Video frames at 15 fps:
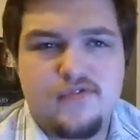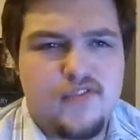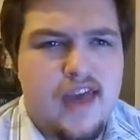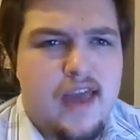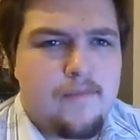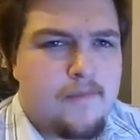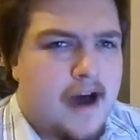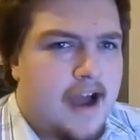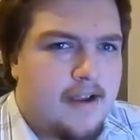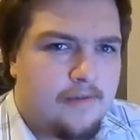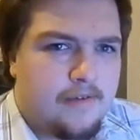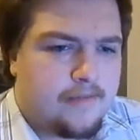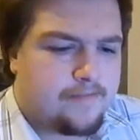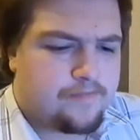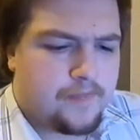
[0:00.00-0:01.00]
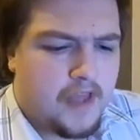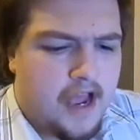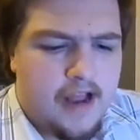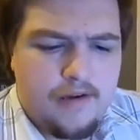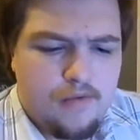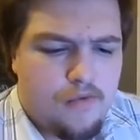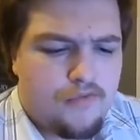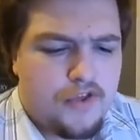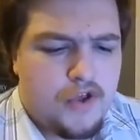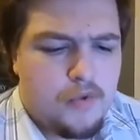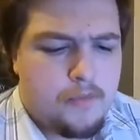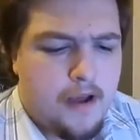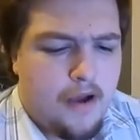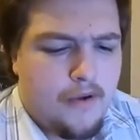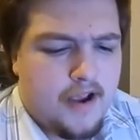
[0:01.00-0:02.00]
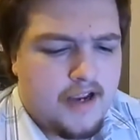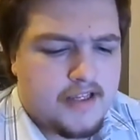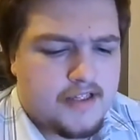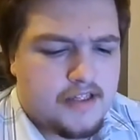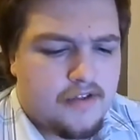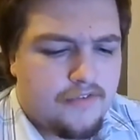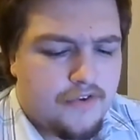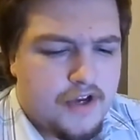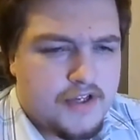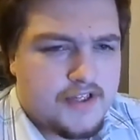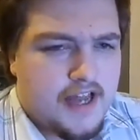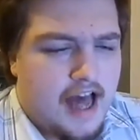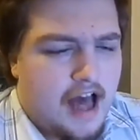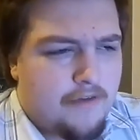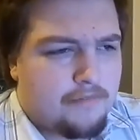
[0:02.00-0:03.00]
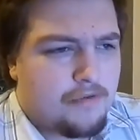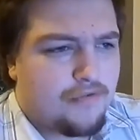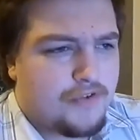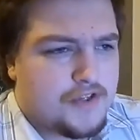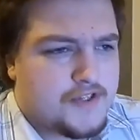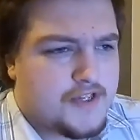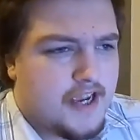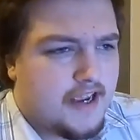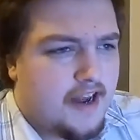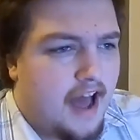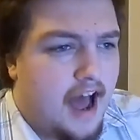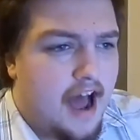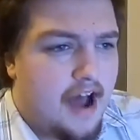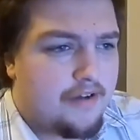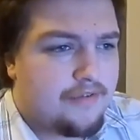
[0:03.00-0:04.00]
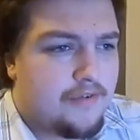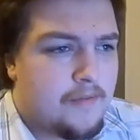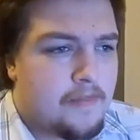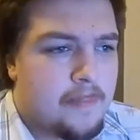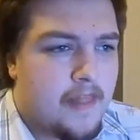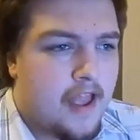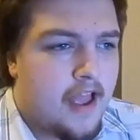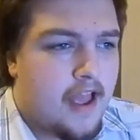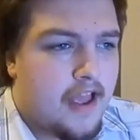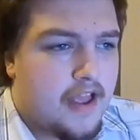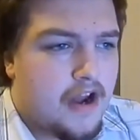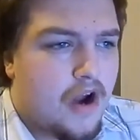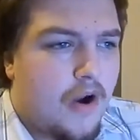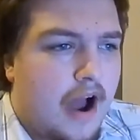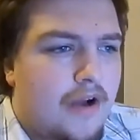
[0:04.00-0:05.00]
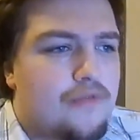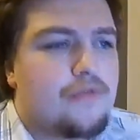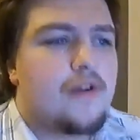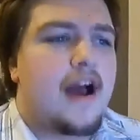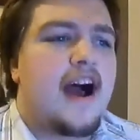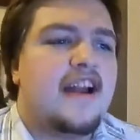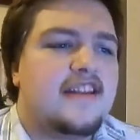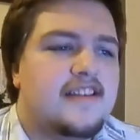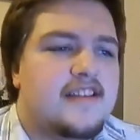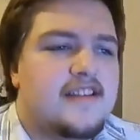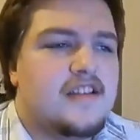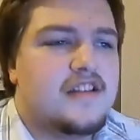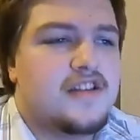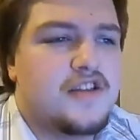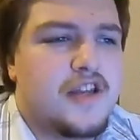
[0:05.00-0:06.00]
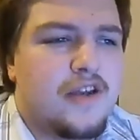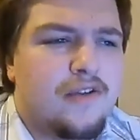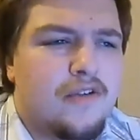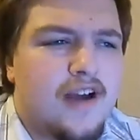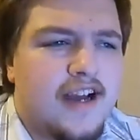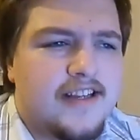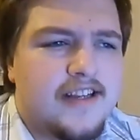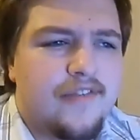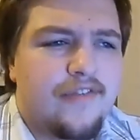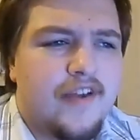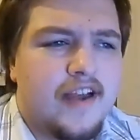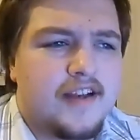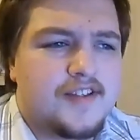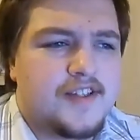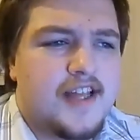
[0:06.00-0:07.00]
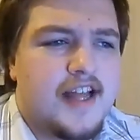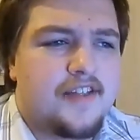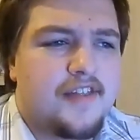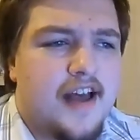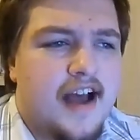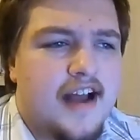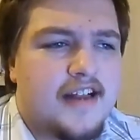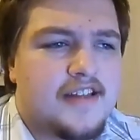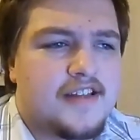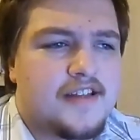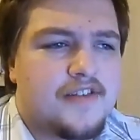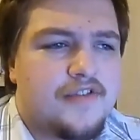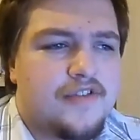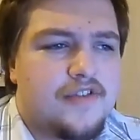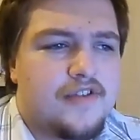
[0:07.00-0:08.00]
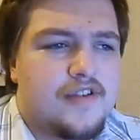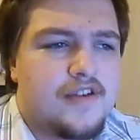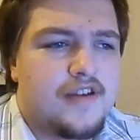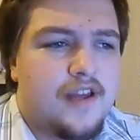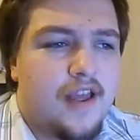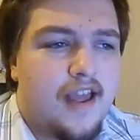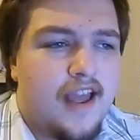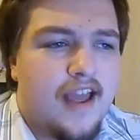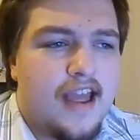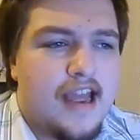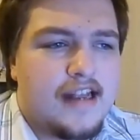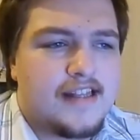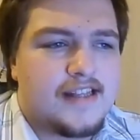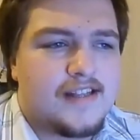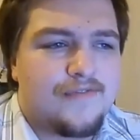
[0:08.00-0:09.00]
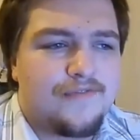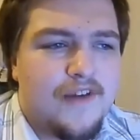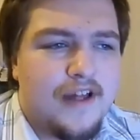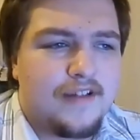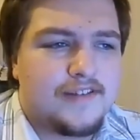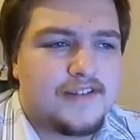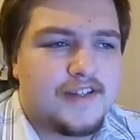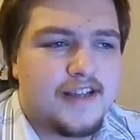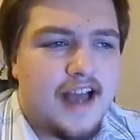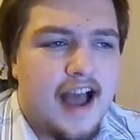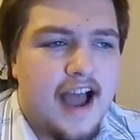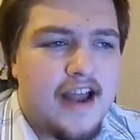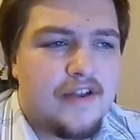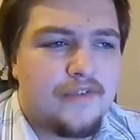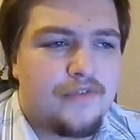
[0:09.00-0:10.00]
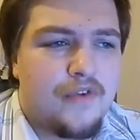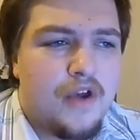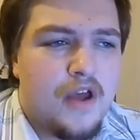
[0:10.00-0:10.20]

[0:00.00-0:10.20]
gave my kind of review about it in the first half, but for the second half, you know, I, I do, I did think I said that it felt kind of